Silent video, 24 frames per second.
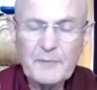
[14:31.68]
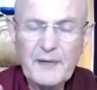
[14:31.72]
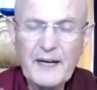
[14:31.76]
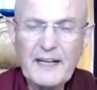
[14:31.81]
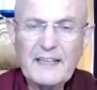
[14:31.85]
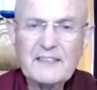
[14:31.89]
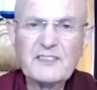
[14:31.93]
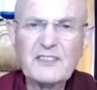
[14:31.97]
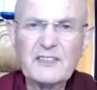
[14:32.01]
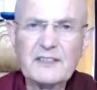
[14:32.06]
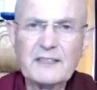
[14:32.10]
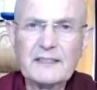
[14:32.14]

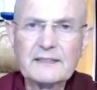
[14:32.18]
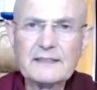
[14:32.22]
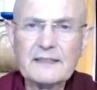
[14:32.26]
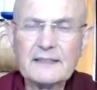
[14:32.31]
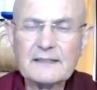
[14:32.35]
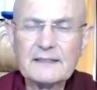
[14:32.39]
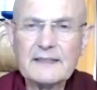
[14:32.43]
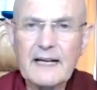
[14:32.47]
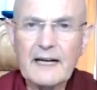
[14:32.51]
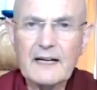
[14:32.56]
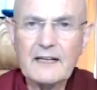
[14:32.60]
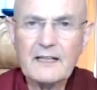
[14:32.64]

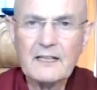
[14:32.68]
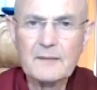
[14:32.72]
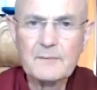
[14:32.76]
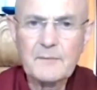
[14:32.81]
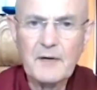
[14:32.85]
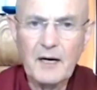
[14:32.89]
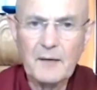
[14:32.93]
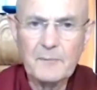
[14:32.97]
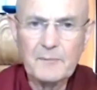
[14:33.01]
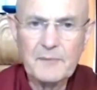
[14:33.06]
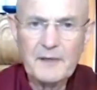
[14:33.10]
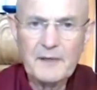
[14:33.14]
prejudices that
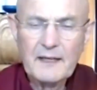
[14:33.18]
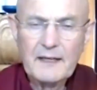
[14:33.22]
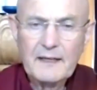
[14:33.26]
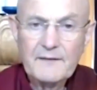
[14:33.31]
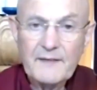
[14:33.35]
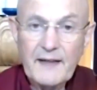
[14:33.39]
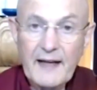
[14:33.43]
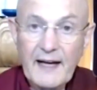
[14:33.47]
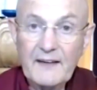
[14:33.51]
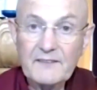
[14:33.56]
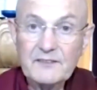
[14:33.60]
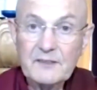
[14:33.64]
come up,
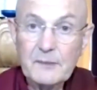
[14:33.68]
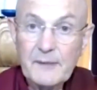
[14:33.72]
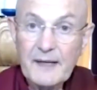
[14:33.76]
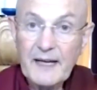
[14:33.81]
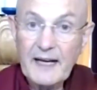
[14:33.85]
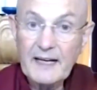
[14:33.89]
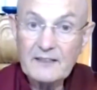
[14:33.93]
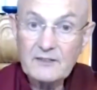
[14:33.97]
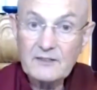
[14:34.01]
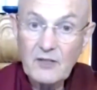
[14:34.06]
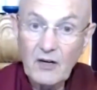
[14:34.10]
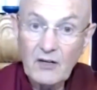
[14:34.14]
they have to
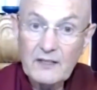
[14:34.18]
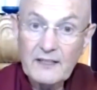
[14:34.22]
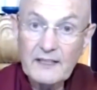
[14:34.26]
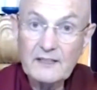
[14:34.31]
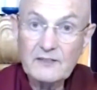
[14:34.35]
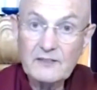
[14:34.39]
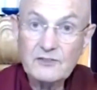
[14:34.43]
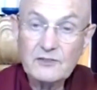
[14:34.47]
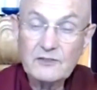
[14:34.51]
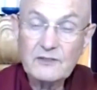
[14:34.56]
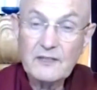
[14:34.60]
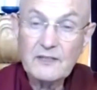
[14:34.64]
be
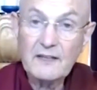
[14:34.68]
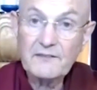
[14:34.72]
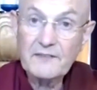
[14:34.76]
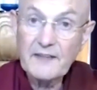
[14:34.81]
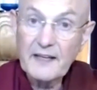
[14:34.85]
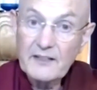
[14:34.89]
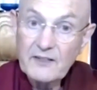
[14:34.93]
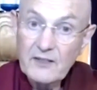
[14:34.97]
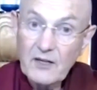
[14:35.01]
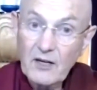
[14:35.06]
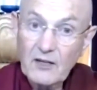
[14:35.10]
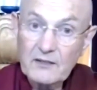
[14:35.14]
acknowledged. If
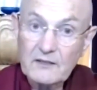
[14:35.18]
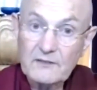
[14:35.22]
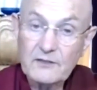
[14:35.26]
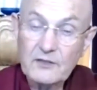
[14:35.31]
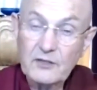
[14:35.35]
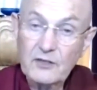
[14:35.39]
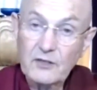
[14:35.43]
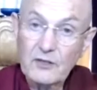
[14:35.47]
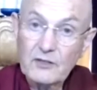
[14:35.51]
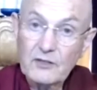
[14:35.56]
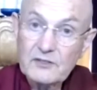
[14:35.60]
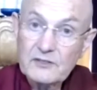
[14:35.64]
they're not,
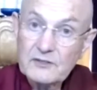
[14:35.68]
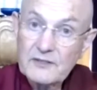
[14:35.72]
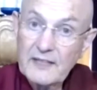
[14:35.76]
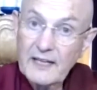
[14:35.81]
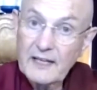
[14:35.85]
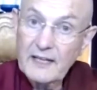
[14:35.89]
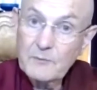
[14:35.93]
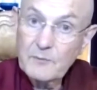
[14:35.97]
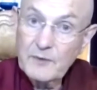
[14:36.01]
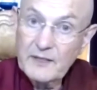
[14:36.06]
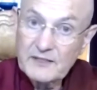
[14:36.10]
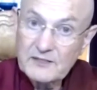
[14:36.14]
of course,
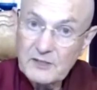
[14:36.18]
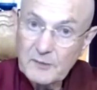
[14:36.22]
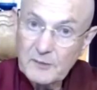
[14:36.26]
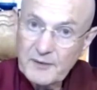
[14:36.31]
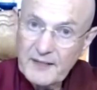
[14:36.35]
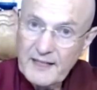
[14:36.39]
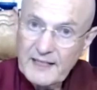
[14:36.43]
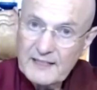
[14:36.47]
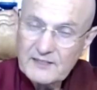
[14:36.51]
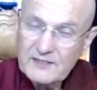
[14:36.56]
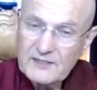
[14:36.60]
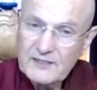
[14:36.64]
then we
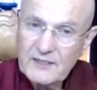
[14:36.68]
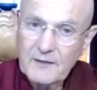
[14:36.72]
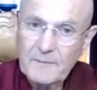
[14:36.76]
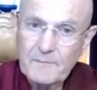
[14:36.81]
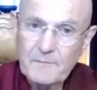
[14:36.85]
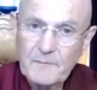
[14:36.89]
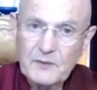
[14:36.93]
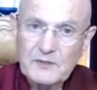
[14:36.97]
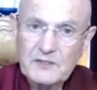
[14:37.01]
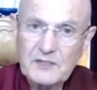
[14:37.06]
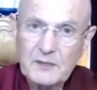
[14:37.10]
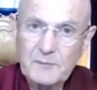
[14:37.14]
suppress
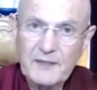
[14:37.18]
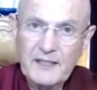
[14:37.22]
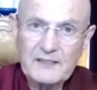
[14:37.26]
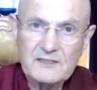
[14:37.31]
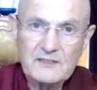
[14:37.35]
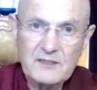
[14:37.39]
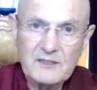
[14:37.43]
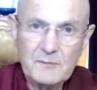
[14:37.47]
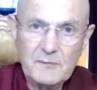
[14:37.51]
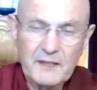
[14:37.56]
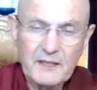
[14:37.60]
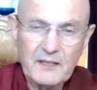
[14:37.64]
them. We
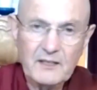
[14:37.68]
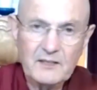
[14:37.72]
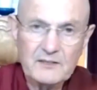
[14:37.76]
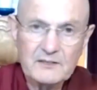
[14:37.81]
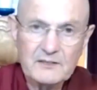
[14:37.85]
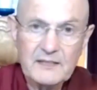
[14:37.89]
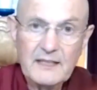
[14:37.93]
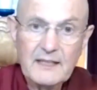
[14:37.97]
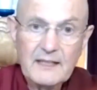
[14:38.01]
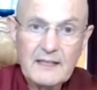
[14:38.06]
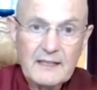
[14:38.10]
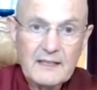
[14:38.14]
suppress them
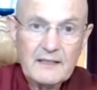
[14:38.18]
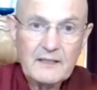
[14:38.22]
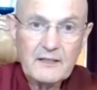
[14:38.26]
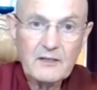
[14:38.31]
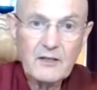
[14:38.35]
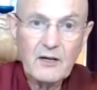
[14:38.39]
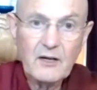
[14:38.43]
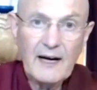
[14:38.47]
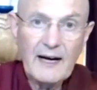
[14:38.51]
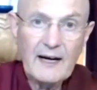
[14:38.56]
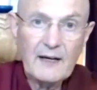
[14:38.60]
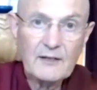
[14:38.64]
because,
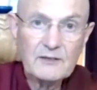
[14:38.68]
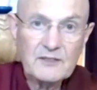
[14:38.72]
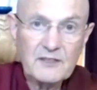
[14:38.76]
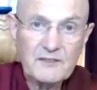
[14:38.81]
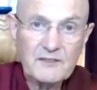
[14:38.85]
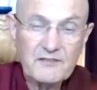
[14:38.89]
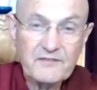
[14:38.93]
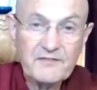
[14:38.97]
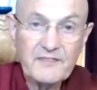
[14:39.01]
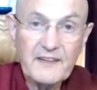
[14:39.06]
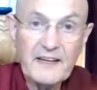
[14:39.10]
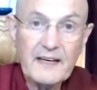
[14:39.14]
out
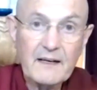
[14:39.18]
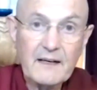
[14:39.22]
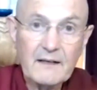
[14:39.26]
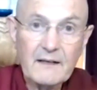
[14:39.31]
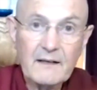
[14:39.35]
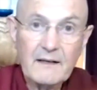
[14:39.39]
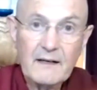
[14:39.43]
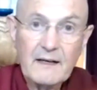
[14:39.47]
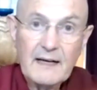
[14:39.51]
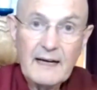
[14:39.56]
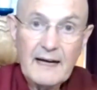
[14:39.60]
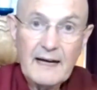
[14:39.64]
of
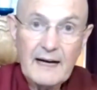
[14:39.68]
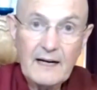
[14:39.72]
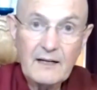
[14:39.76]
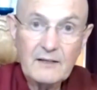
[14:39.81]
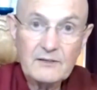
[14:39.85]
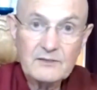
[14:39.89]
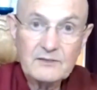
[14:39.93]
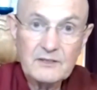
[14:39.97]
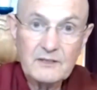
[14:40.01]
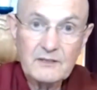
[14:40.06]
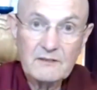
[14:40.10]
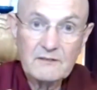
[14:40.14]
fear,
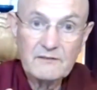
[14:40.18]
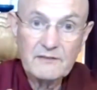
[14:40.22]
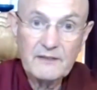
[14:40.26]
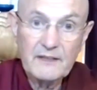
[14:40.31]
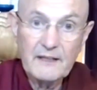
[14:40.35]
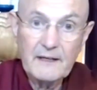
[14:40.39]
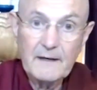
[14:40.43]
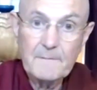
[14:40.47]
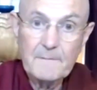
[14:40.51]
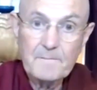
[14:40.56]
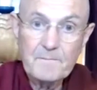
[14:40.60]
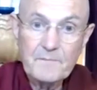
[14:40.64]
out of
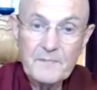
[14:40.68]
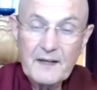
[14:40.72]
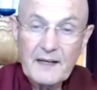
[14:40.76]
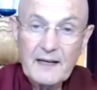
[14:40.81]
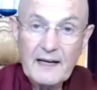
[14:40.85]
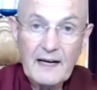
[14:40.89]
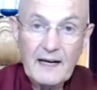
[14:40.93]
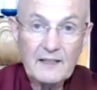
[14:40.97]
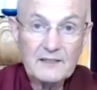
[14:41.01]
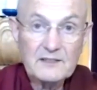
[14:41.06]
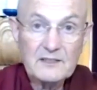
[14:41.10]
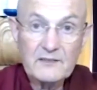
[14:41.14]

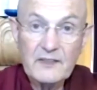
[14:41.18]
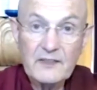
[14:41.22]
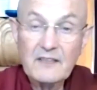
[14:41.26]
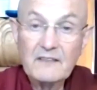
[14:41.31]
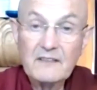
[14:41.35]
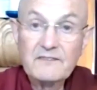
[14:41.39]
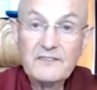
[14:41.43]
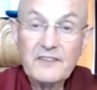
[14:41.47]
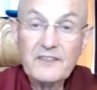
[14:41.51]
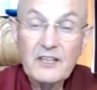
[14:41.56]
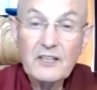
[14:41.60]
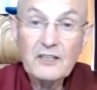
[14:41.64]
an
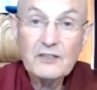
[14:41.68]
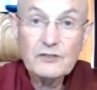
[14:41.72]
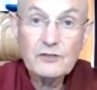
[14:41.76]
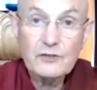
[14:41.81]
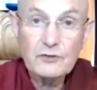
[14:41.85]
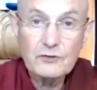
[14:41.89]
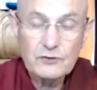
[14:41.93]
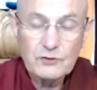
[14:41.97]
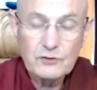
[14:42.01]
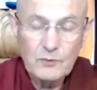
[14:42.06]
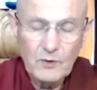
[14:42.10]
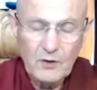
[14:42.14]

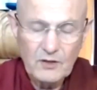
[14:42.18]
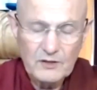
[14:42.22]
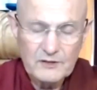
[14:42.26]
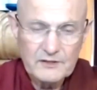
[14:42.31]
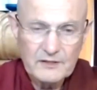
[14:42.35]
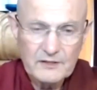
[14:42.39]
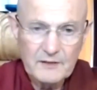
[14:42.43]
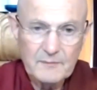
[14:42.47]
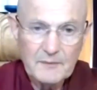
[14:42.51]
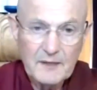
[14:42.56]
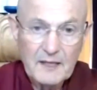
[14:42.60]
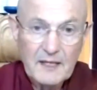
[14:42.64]
aversion
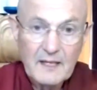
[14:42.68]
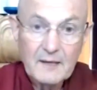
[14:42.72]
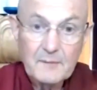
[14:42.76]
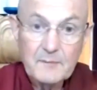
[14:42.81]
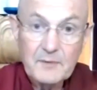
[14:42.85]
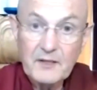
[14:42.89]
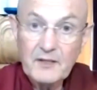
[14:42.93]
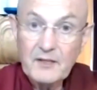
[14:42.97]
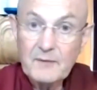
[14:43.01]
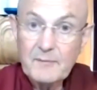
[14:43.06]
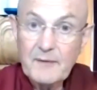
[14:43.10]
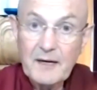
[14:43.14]
towards them.
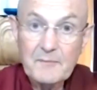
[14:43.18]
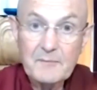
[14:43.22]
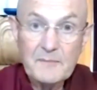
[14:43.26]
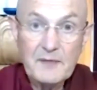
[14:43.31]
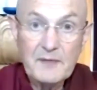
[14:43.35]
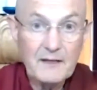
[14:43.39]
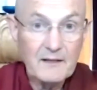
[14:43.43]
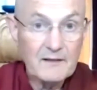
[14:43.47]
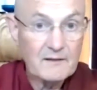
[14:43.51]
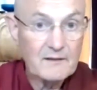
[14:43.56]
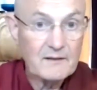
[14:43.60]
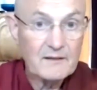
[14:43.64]
But
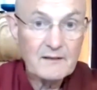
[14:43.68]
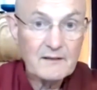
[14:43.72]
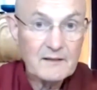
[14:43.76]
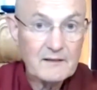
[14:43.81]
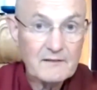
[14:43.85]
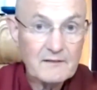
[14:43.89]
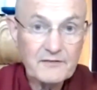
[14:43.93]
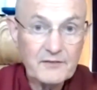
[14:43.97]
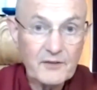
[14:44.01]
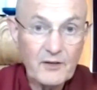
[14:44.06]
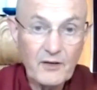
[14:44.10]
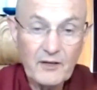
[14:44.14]
remember,
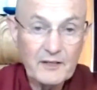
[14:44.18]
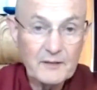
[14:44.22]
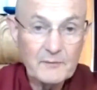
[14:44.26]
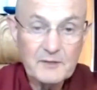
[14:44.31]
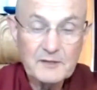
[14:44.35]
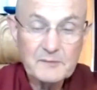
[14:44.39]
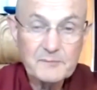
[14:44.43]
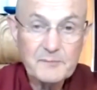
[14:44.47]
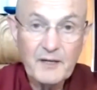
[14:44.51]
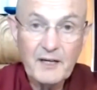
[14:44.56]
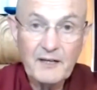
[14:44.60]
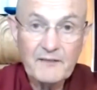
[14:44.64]
Freud
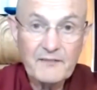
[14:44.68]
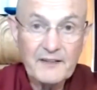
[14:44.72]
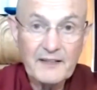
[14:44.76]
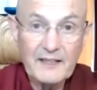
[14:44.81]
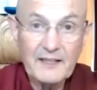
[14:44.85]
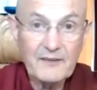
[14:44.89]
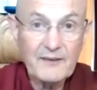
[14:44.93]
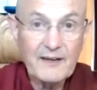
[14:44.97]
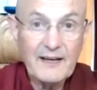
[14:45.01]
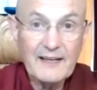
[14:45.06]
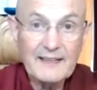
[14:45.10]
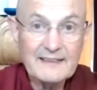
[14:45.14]
was
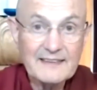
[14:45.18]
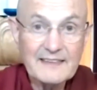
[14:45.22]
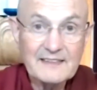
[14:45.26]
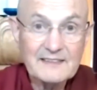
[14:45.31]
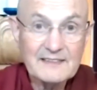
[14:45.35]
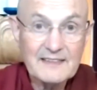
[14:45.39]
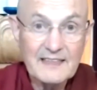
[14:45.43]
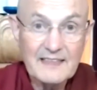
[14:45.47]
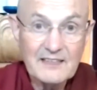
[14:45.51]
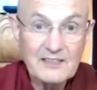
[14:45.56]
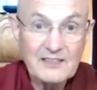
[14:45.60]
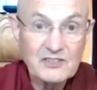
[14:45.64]
perfectly right.
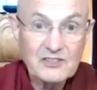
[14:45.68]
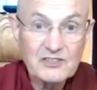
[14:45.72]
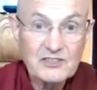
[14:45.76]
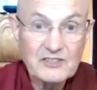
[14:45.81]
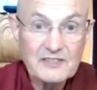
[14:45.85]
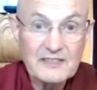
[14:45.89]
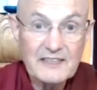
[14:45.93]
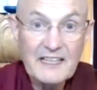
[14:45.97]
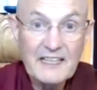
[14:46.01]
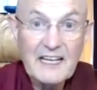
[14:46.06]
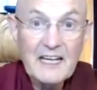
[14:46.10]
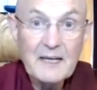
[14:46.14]
These things
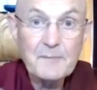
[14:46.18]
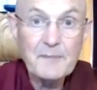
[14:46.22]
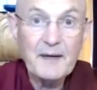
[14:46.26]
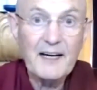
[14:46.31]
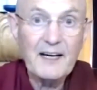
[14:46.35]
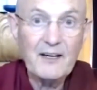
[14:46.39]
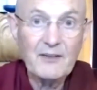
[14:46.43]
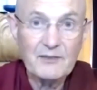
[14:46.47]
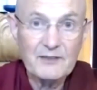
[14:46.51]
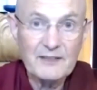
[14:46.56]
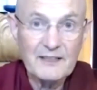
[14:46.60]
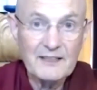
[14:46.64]
slip
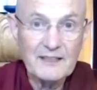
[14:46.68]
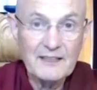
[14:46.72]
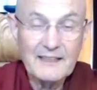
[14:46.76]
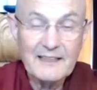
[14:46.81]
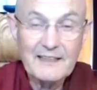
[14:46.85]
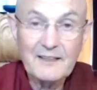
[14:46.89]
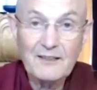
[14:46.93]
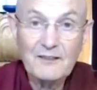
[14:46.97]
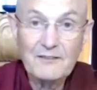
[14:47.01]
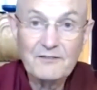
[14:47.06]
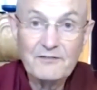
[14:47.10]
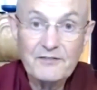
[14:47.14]
out in
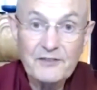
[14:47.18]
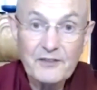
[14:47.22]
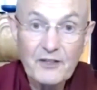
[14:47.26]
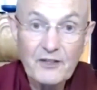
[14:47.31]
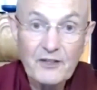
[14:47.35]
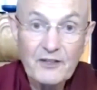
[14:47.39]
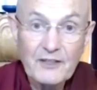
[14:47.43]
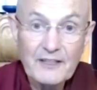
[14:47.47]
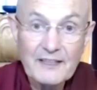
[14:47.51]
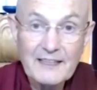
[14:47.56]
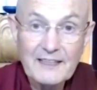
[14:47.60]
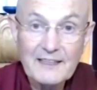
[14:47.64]
little
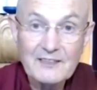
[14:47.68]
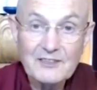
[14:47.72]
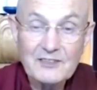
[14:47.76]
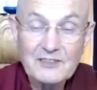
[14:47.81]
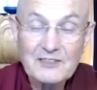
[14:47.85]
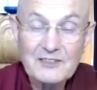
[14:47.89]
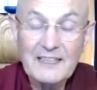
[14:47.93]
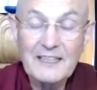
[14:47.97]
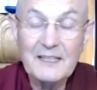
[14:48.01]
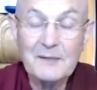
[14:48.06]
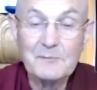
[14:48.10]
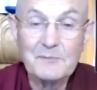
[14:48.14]
Freudian
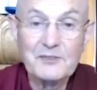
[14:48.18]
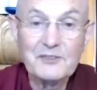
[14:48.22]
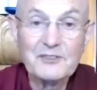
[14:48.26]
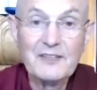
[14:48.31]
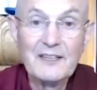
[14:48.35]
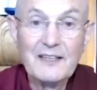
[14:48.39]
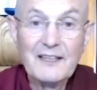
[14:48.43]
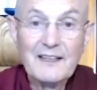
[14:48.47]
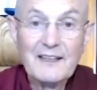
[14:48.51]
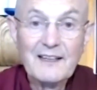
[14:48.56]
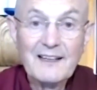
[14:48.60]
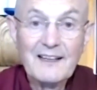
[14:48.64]

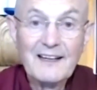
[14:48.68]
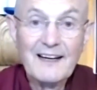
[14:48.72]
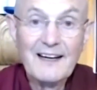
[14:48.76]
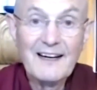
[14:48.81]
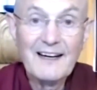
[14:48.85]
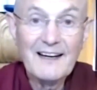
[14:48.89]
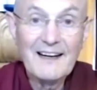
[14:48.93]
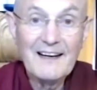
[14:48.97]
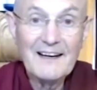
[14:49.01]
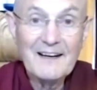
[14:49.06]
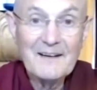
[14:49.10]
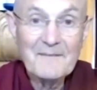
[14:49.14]
slips,
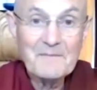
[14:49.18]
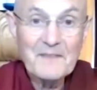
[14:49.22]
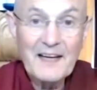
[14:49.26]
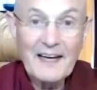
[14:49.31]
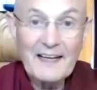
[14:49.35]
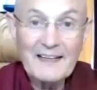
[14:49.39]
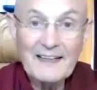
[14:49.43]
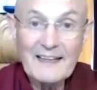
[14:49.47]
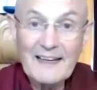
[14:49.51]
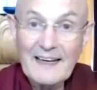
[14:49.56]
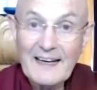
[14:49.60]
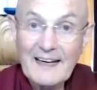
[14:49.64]
and
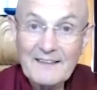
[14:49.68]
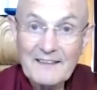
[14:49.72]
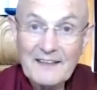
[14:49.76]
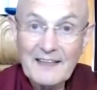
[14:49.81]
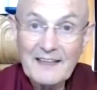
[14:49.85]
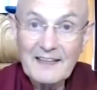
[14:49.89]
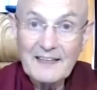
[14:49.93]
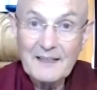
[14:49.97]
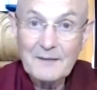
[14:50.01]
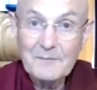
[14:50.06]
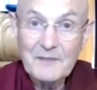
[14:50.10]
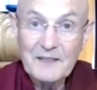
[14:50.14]

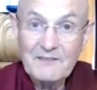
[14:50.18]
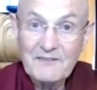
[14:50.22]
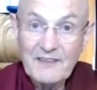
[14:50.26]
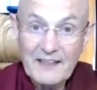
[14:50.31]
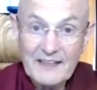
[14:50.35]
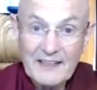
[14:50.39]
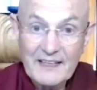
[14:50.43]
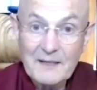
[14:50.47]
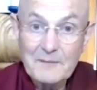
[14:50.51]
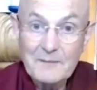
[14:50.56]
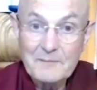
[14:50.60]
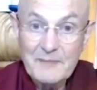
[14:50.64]
they can be
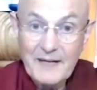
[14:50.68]
very